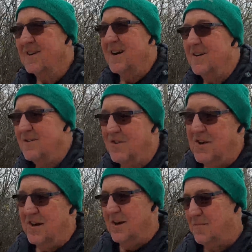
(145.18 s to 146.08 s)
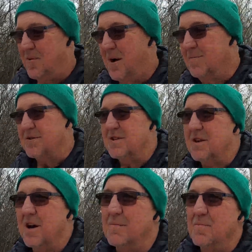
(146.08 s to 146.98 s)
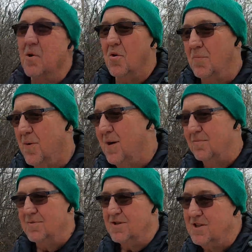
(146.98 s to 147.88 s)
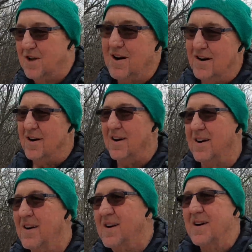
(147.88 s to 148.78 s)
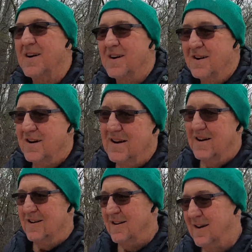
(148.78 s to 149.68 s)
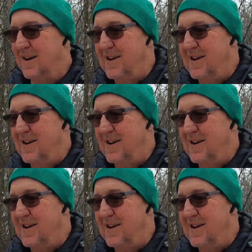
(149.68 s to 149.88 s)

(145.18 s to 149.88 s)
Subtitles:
I don't think he'll probably start. Bo will probably start, and